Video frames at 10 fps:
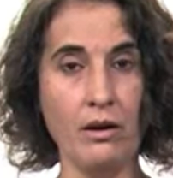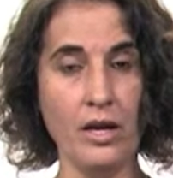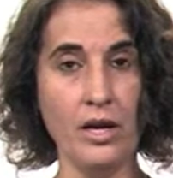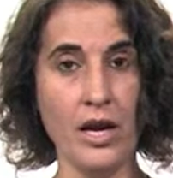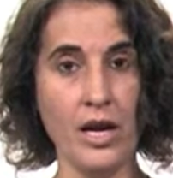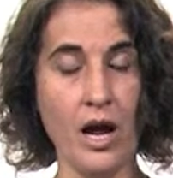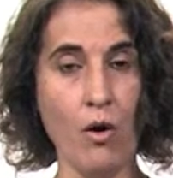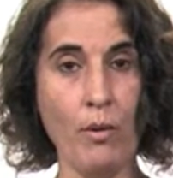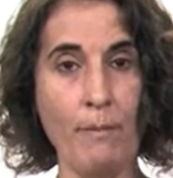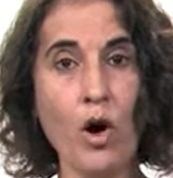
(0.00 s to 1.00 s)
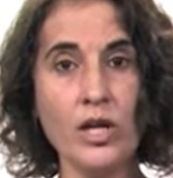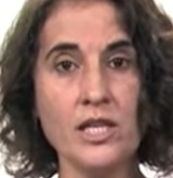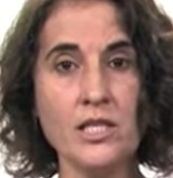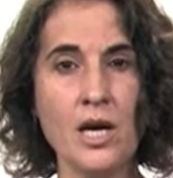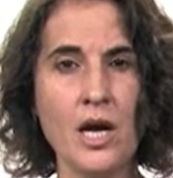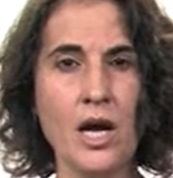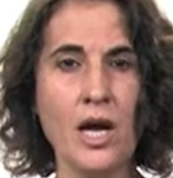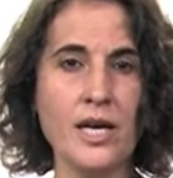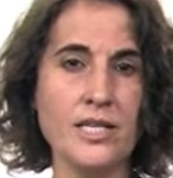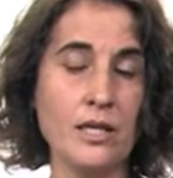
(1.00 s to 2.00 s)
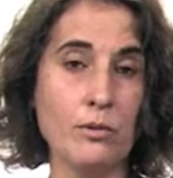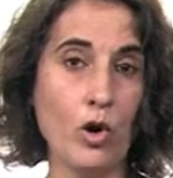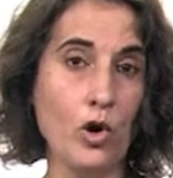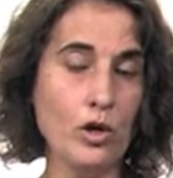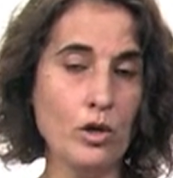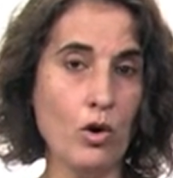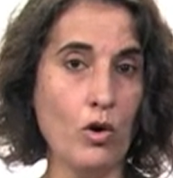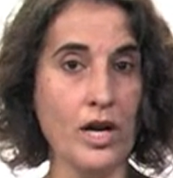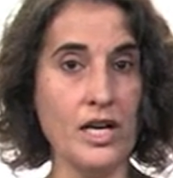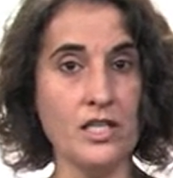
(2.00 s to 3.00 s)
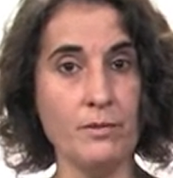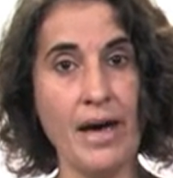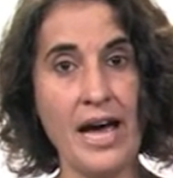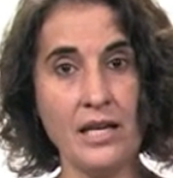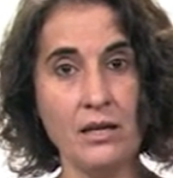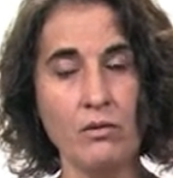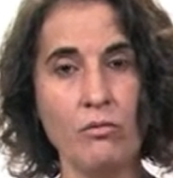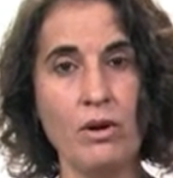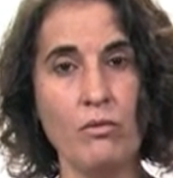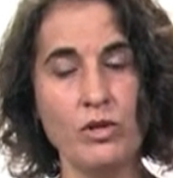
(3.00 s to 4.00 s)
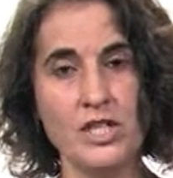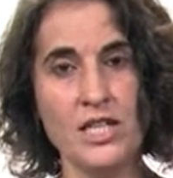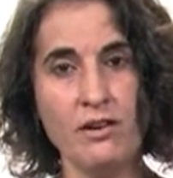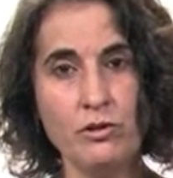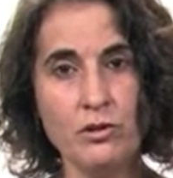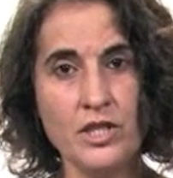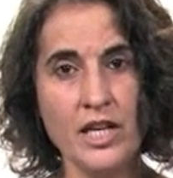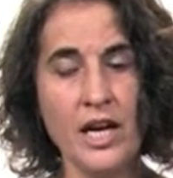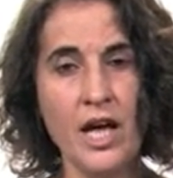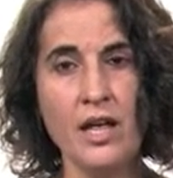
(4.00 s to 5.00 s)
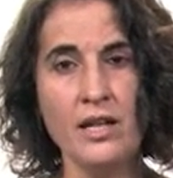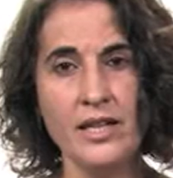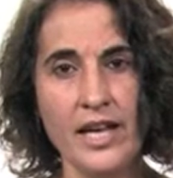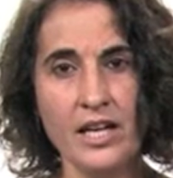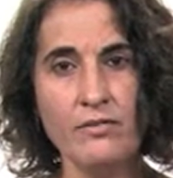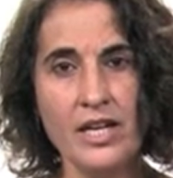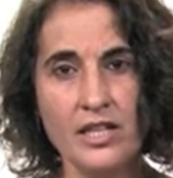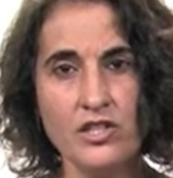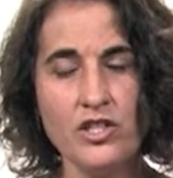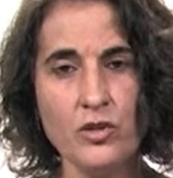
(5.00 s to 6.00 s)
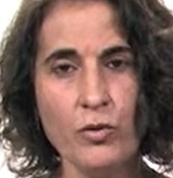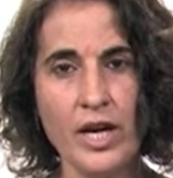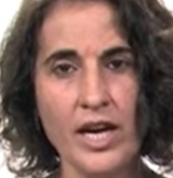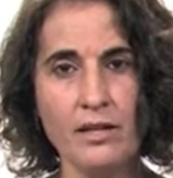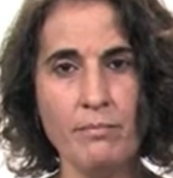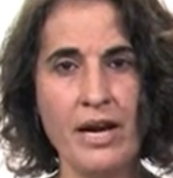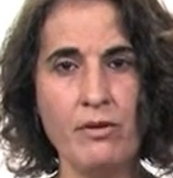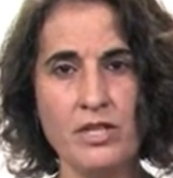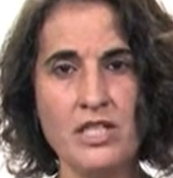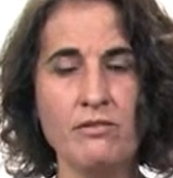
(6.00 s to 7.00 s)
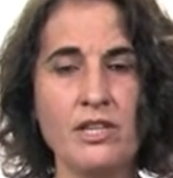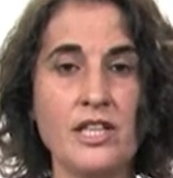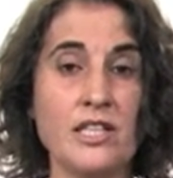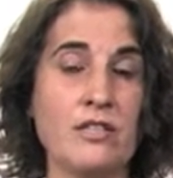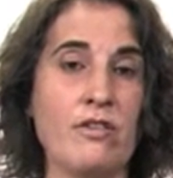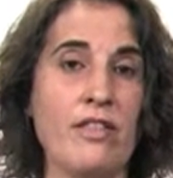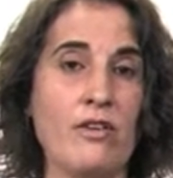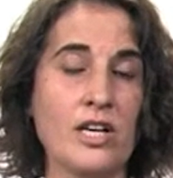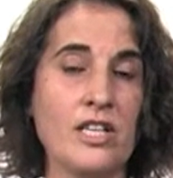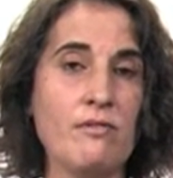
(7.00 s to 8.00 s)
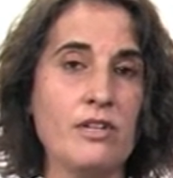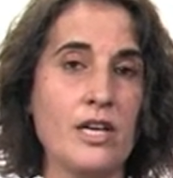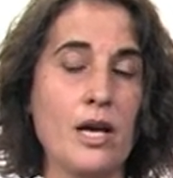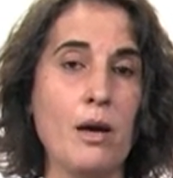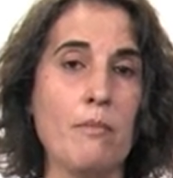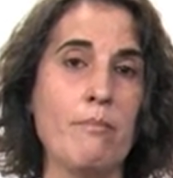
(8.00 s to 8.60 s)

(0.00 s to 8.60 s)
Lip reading: in our bodies. Is it good or it's bad? Well, we just have to see the advantages we get by receiving this radioactivity.